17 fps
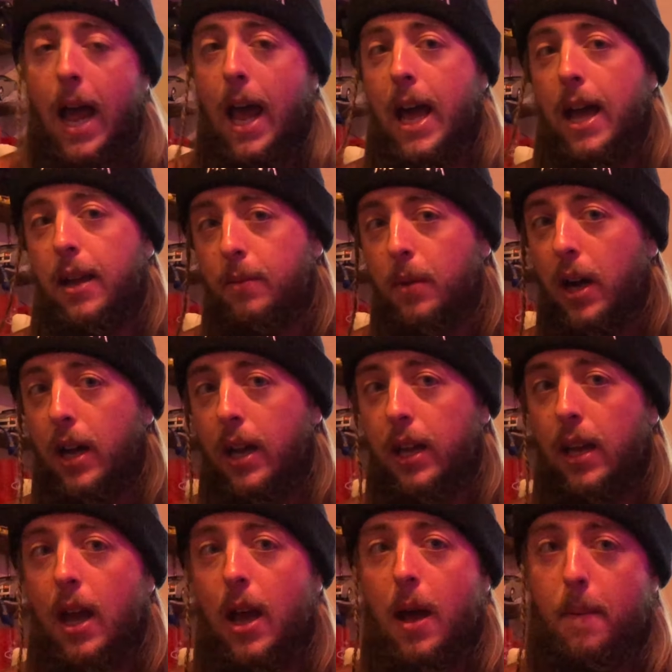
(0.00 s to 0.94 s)
and
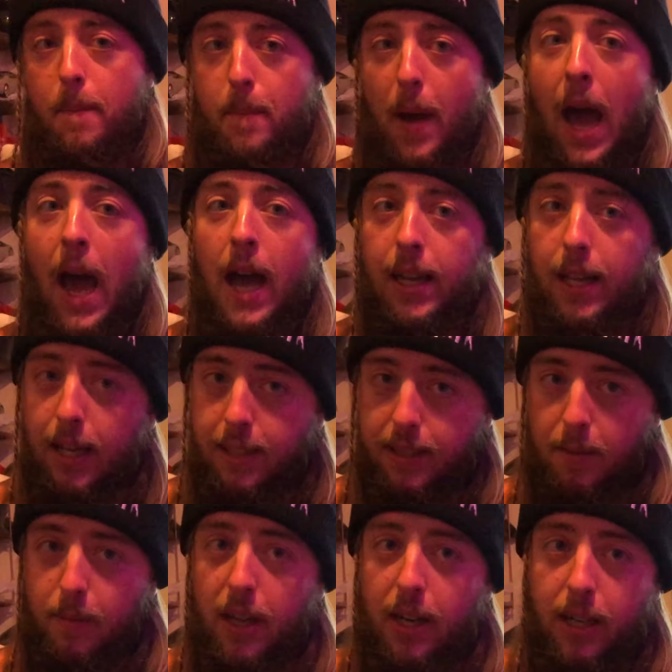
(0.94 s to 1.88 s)
my Mac as
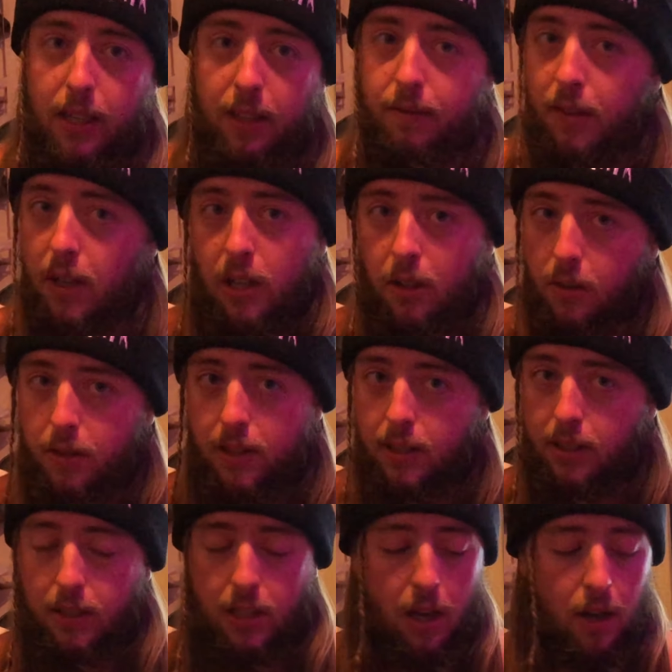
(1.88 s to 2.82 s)
I'm editing videos
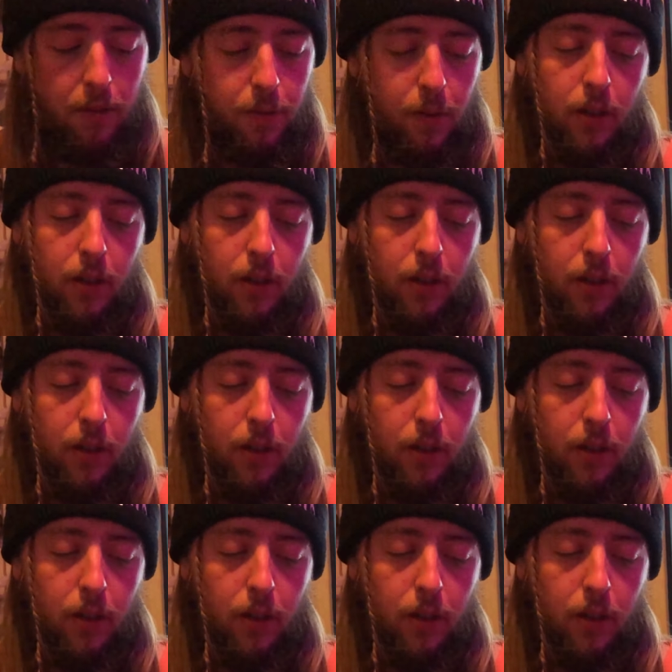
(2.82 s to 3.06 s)
and stuff.